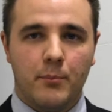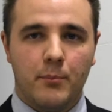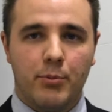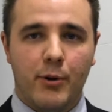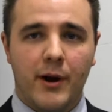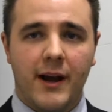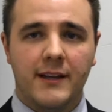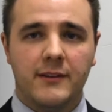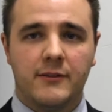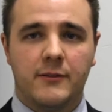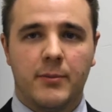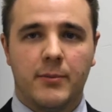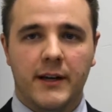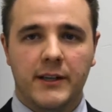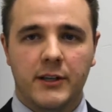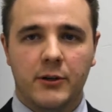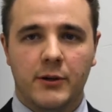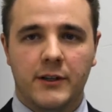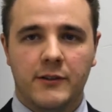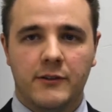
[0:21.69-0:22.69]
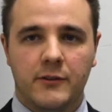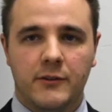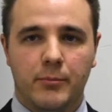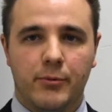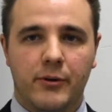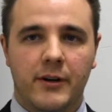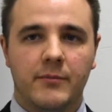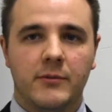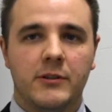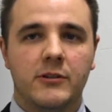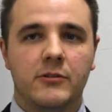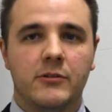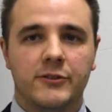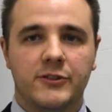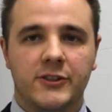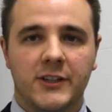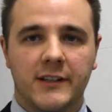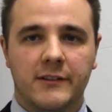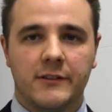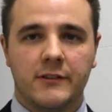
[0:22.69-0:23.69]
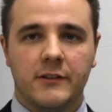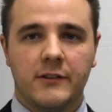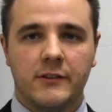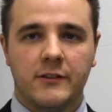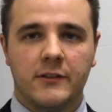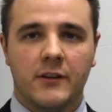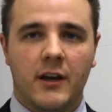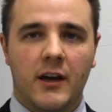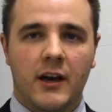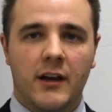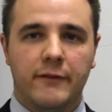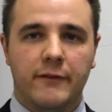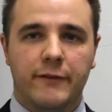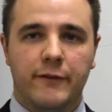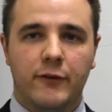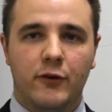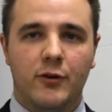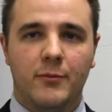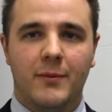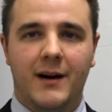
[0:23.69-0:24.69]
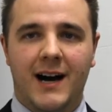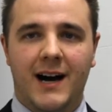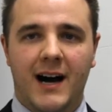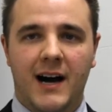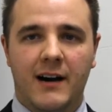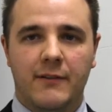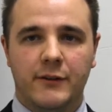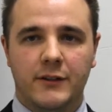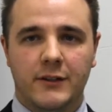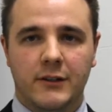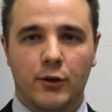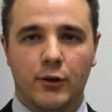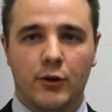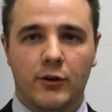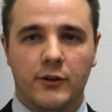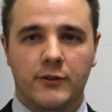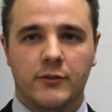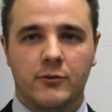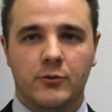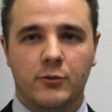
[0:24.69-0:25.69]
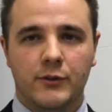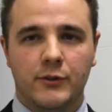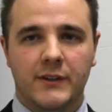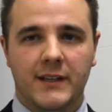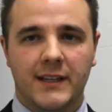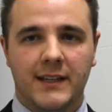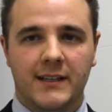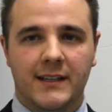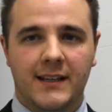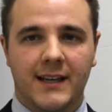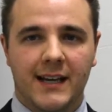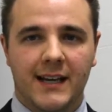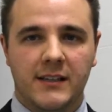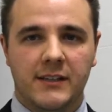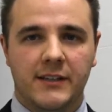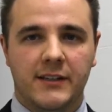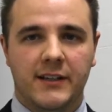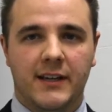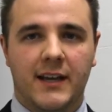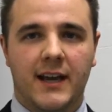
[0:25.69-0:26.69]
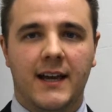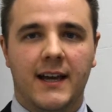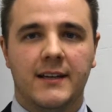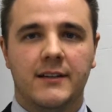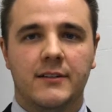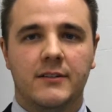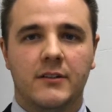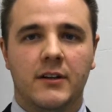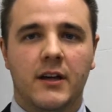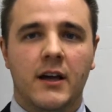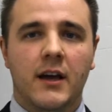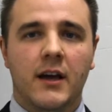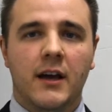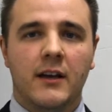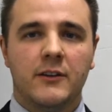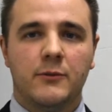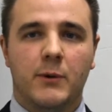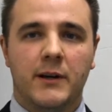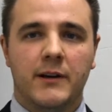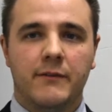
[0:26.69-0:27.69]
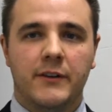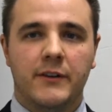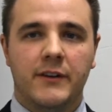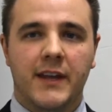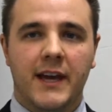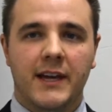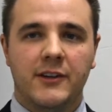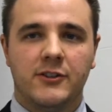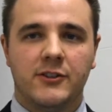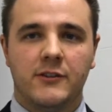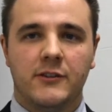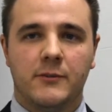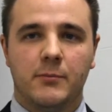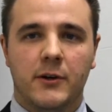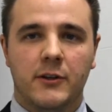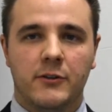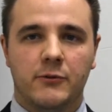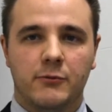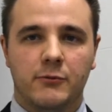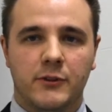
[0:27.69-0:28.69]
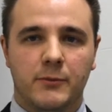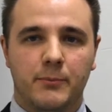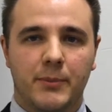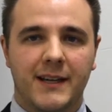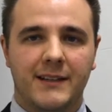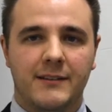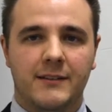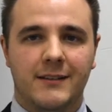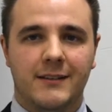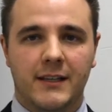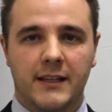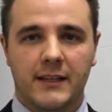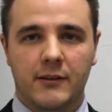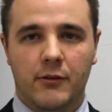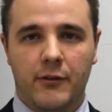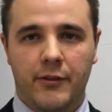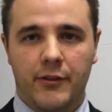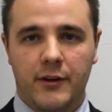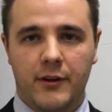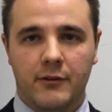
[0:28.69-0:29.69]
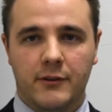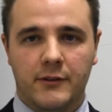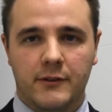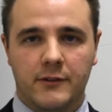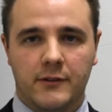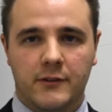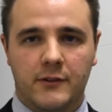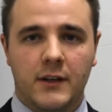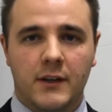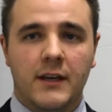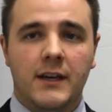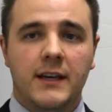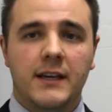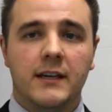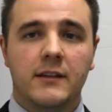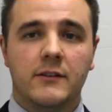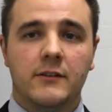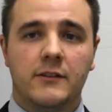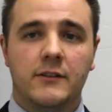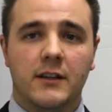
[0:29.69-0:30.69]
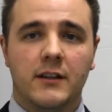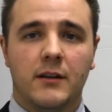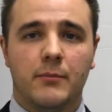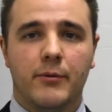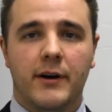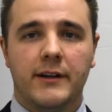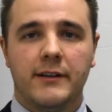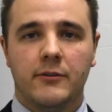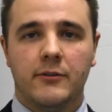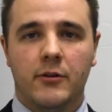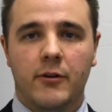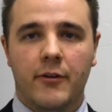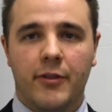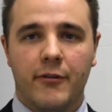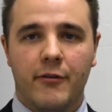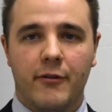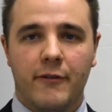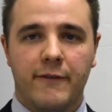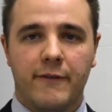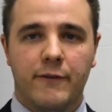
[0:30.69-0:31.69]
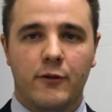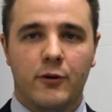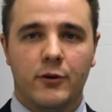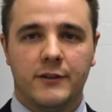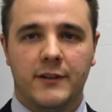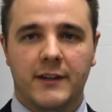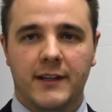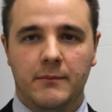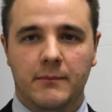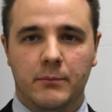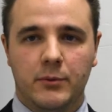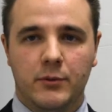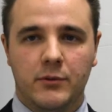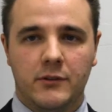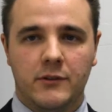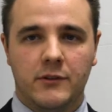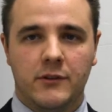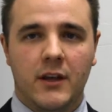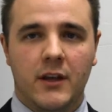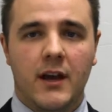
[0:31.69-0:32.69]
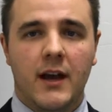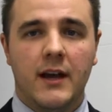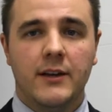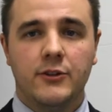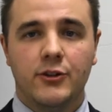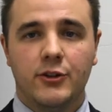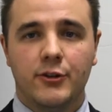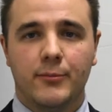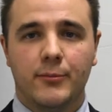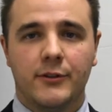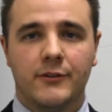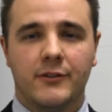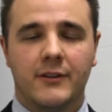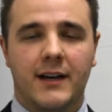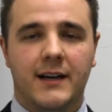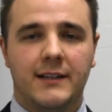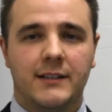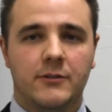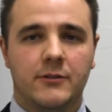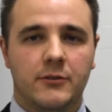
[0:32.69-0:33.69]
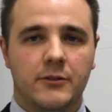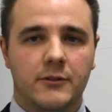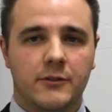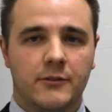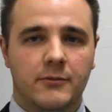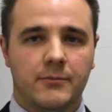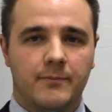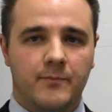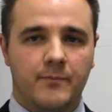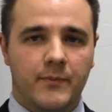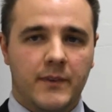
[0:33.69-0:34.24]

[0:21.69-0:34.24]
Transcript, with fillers: Praised by US Supreme Court Justice and former Harvard Law School Dean Elena Kagan as one of the nation's most respected legal theorists, he is celebrated author of 14 books and numerous articles.